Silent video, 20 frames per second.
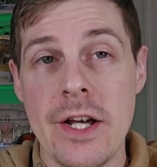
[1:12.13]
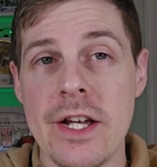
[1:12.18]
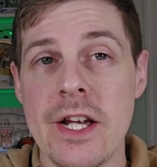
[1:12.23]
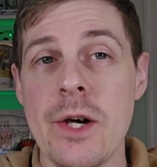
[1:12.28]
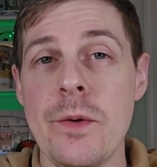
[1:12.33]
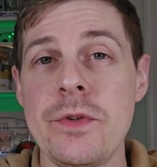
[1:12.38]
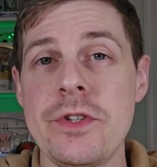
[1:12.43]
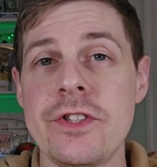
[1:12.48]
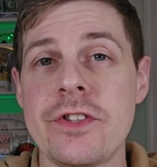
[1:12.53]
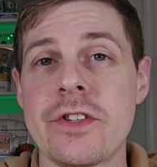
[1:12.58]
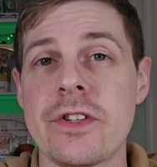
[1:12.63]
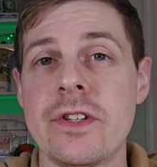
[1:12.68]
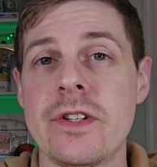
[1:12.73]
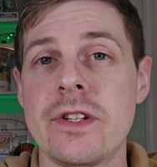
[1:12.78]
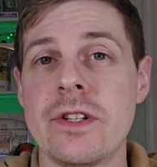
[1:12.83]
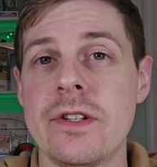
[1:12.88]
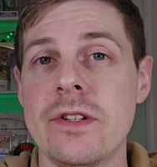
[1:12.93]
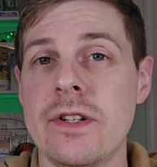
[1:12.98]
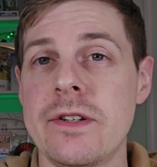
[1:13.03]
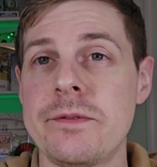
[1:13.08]
yeah, I'm just
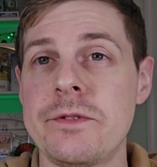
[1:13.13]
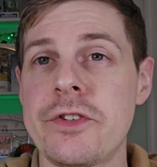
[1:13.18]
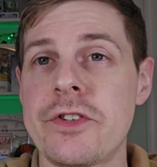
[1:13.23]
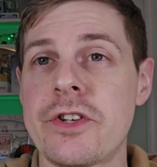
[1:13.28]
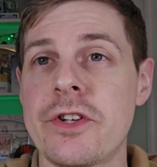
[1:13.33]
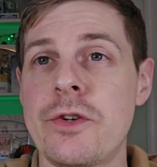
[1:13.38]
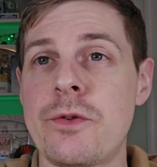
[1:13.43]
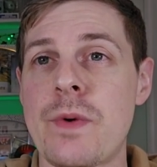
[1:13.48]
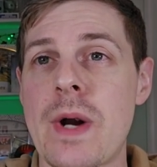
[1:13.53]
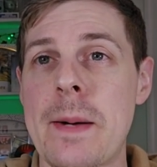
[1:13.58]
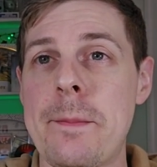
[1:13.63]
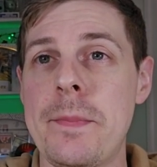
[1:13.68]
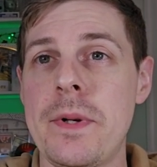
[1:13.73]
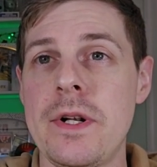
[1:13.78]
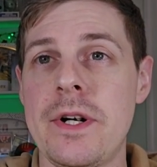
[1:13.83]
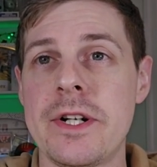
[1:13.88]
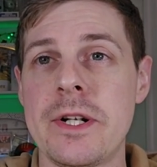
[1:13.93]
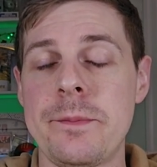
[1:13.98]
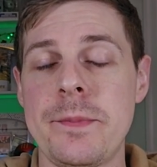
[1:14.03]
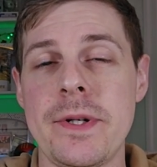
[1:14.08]
gonna ramble
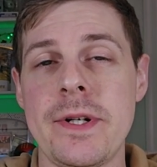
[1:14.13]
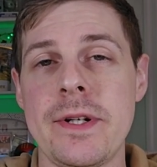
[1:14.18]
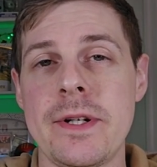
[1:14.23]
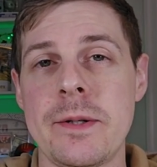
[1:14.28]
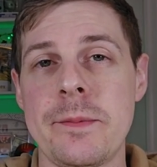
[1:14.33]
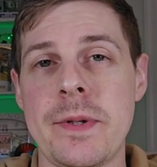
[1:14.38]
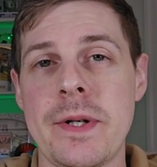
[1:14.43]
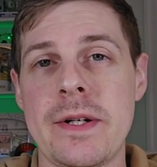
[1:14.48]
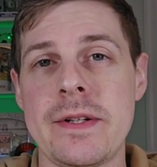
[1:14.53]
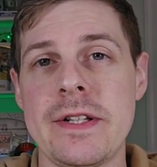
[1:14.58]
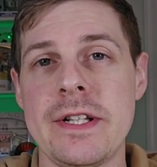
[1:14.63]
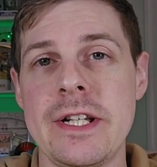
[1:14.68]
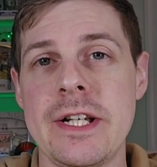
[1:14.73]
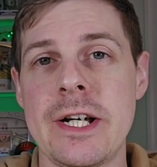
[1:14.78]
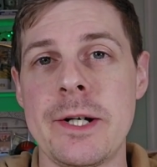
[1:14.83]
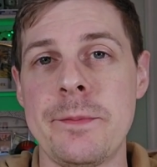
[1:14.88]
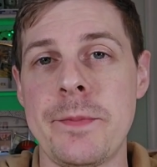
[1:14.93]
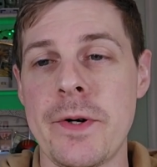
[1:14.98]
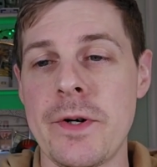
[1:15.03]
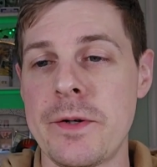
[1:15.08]
on a bit about the
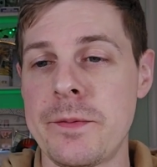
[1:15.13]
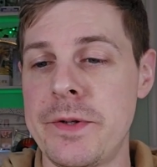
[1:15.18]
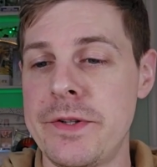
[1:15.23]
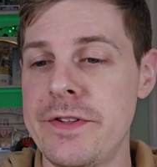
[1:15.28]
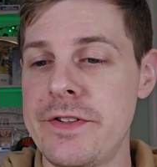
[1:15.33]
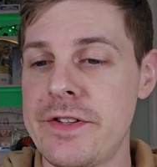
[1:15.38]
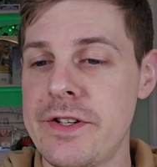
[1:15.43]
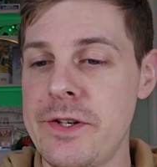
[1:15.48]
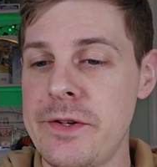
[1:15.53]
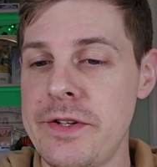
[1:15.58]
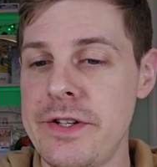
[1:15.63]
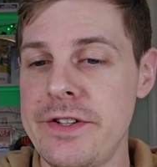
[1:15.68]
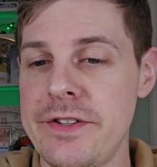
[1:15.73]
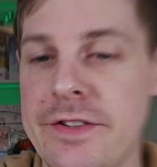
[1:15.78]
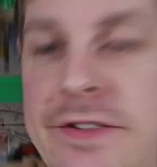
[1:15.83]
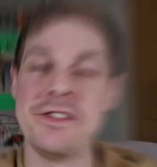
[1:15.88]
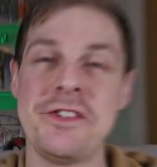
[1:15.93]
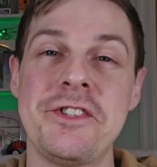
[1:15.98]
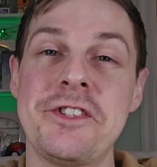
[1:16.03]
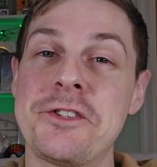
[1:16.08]
Pokemon series.
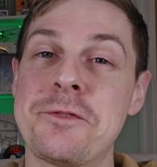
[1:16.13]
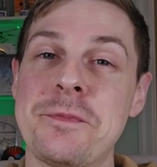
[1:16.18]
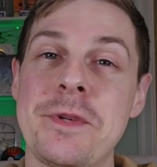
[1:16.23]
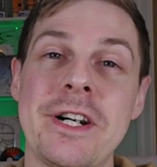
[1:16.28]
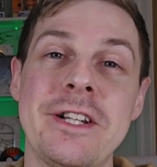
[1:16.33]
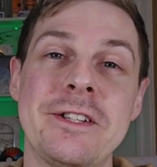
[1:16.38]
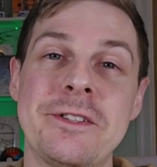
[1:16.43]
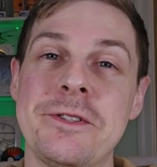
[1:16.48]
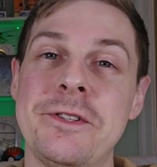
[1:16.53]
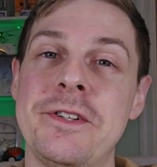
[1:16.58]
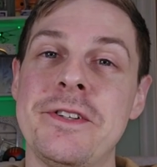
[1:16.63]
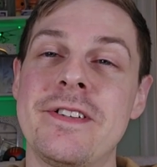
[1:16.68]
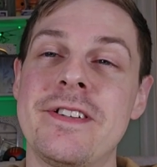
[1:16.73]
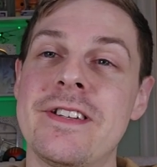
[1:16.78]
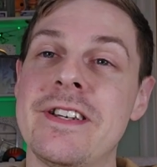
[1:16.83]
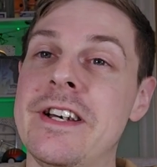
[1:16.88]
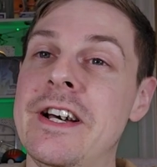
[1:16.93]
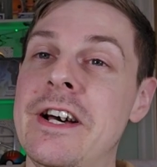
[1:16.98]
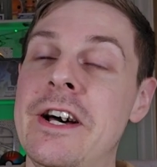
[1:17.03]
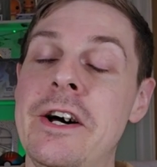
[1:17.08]
This is just my thoughts
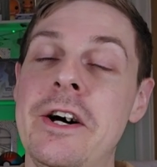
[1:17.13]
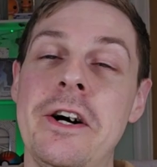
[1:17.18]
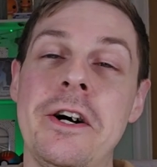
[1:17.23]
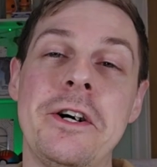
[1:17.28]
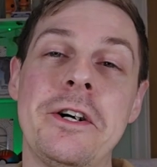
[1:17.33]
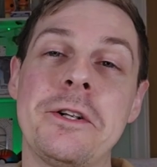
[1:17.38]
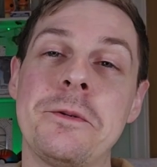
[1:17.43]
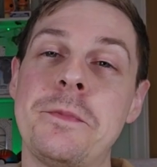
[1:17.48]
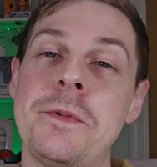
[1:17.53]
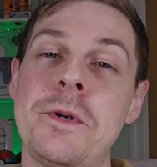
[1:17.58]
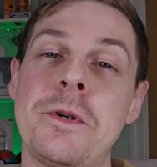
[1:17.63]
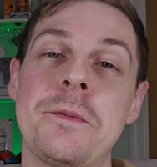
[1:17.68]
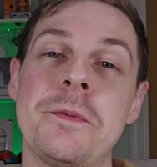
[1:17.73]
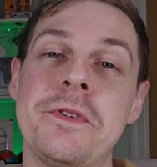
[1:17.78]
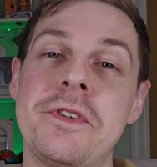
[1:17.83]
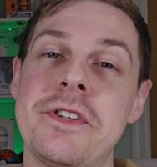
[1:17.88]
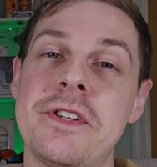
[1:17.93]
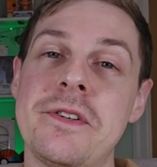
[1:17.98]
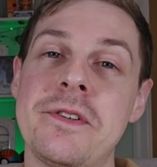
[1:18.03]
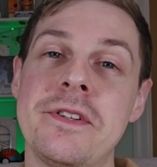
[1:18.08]
on a Pokemon
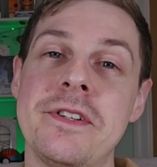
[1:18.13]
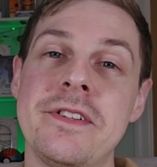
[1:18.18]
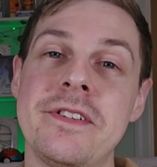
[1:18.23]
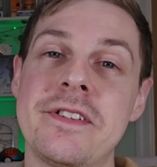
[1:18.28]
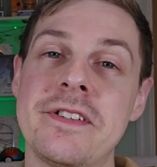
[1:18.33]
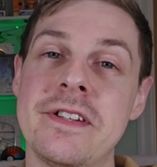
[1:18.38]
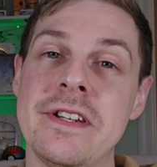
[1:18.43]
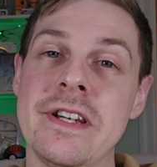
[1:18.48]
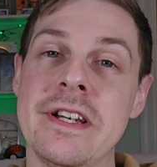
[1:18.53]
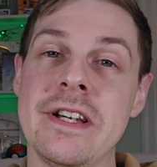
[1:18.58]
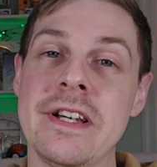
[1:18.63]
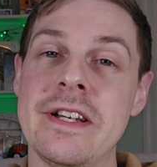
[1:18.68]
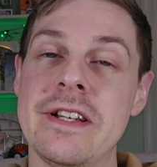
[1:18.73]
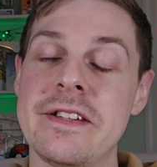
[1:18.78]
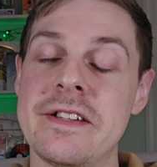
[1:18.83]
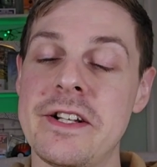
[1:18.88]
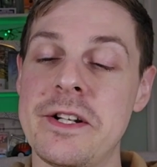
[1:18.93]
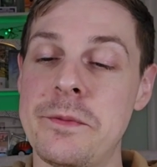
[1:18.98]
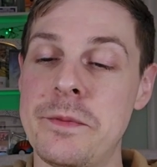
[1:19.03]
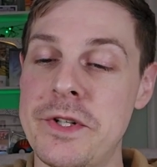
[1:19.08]
series
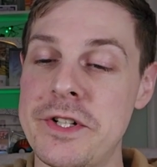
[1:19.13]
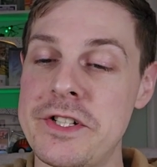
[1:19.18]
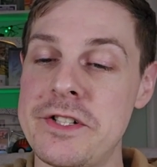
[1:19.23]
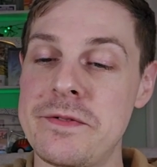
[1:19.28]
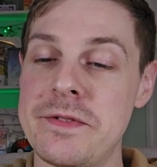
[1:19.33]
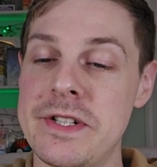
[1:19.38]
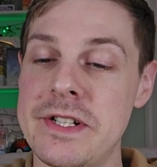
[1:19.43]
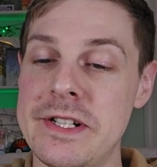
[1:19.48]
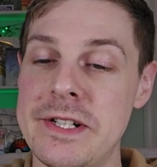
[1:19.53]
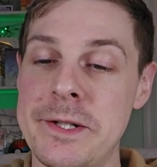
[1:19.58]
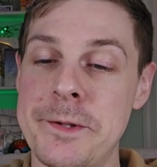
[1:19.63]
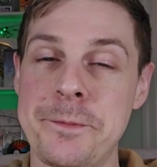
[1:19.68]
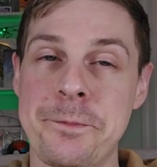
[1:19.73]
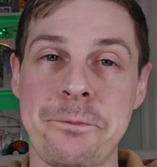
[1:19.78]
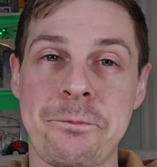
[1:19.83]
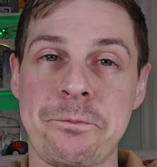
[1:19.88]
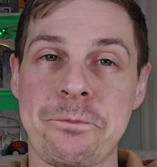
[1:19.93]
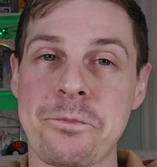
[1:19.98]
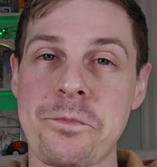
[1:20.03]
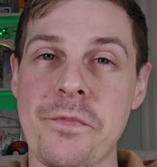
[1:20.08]
that I'm watching right now.
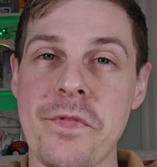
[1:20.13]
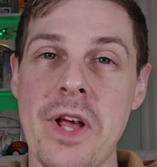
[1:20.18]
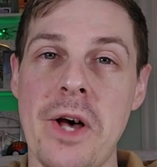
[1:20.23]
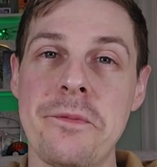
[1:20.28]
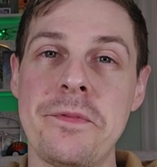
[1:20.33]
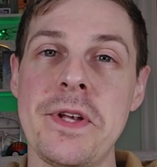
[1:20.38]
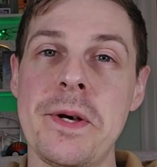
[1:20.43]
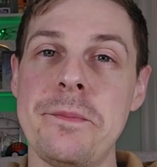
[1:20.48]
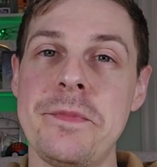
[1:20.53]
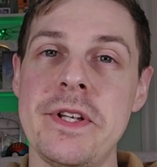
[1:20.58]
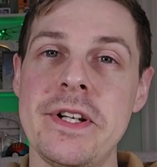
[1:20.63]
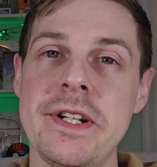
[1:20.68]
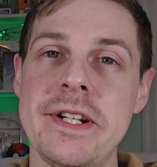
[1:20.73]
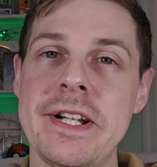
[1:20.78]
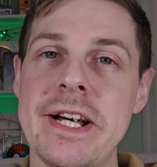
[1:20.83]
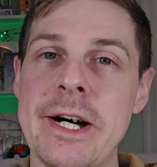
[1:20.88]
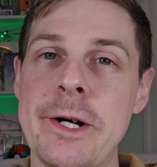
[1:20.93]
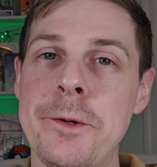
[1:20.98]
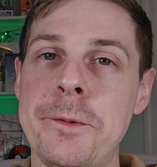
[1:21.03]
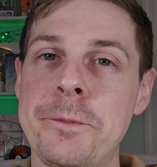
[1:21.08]
I've dipped in and
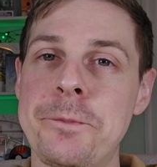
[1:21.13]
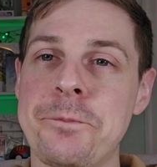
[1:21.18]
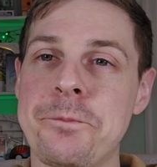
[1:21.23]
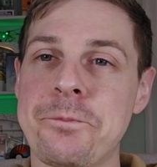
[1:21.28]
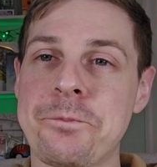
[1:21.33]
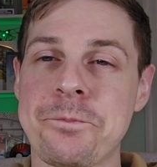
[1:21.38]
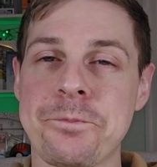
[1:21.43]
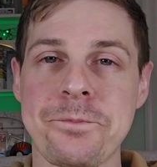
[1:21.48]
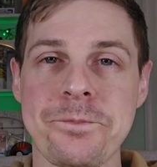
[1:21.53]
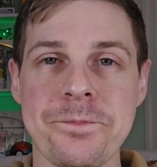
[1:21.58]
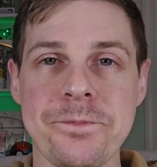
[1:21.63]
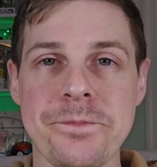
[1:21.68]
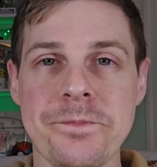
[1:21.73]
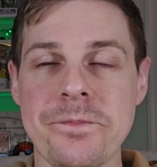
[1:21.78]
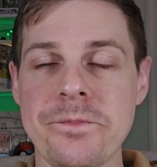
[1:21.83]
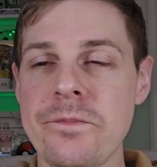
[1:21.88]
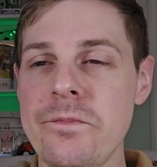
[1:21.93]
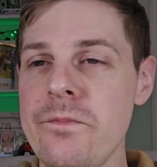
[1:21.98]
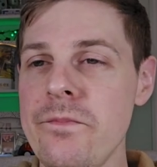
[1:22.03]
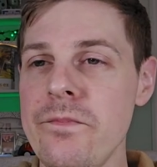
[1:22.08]
out
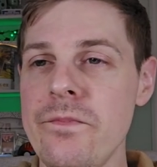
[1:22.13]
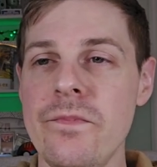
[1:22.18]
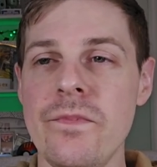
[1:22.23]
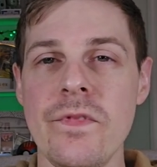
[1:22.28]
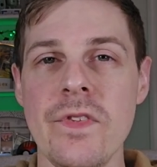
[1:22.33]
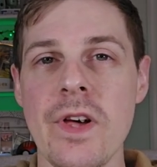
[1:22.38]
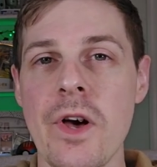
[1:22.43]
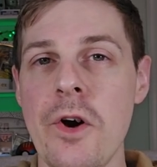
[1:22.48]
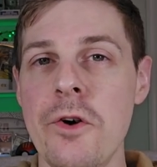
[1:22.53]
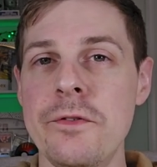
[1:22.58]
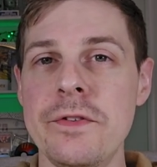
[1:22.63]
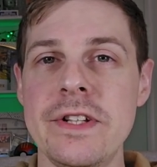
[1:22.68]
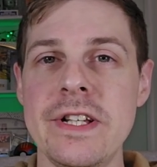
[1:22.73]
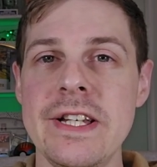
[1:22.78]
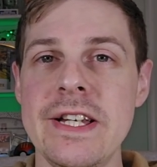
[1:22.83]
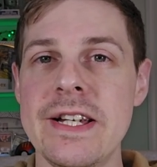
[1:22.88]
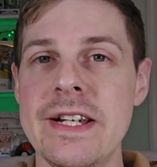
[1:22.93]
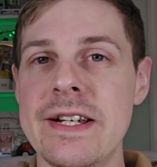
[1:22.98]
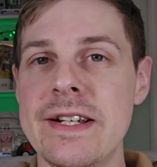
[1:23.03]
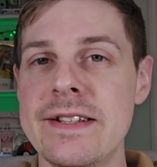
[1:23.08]
over the
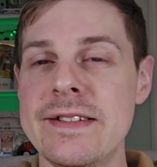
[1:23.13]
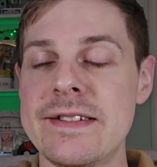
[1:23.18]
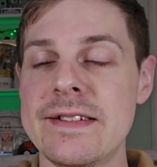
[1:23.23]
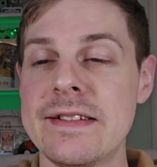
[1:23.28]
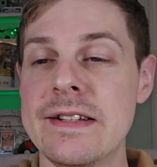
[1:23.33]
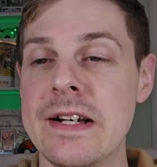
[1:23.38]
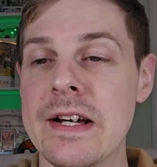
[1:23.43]
years.